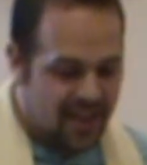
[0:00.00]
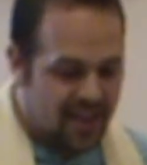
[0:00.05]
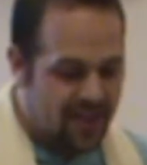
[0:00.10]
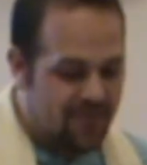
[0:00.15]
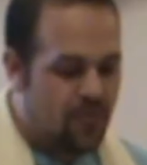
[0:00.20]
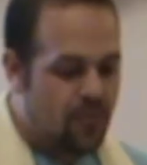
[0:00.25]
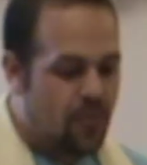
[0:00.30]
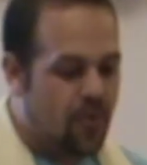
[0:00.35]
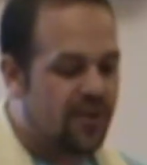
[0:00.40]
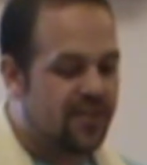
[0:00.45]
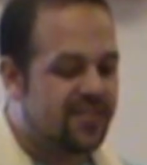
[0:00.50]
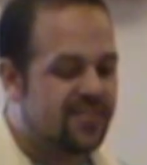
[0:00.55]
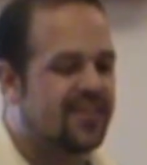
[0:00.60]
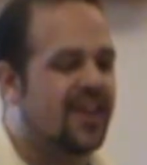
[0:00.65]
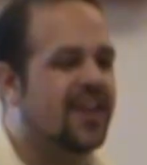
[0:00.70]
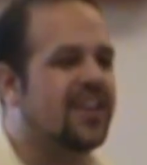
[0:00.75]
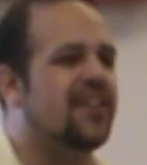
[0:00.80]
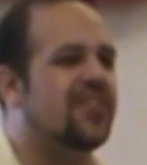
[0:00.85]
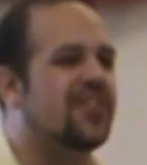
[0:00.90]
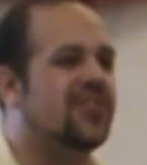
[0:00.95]
even more
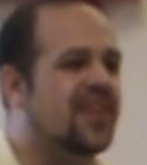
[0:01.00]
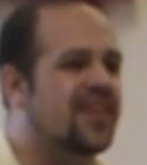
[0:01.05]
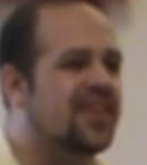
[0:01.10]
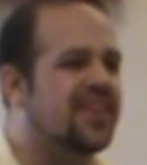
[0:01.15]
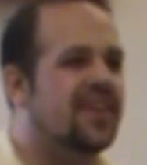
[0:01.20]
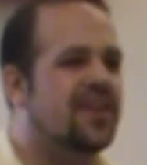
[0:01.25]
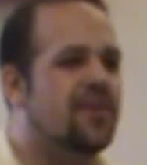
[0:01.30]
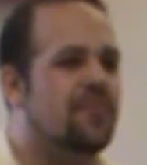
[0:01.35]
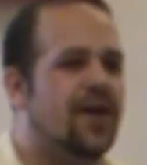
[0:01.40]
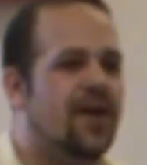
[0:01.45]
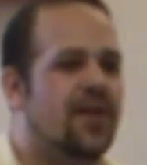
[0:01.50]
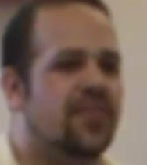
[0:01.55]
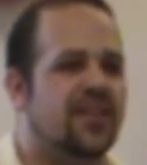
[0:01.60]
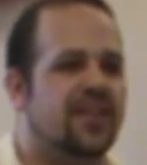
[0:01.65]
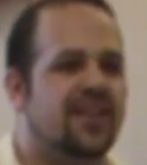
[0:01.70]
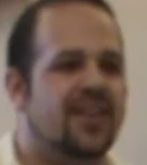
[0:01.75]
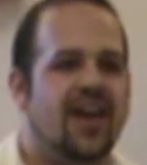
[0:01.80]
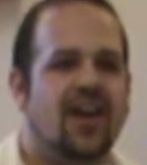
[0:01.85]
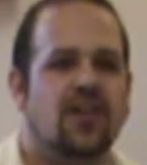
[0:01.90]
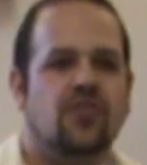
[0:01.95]
excited thinking about
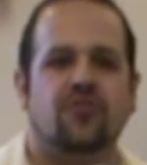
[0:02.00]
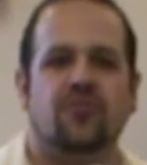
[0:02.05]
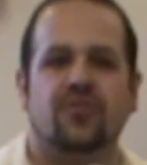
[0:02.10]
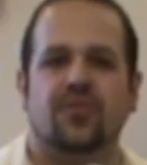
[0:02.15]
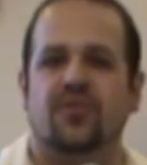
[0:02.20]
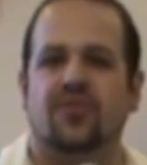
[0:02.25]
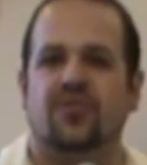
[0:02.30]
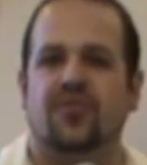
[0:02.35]
the natural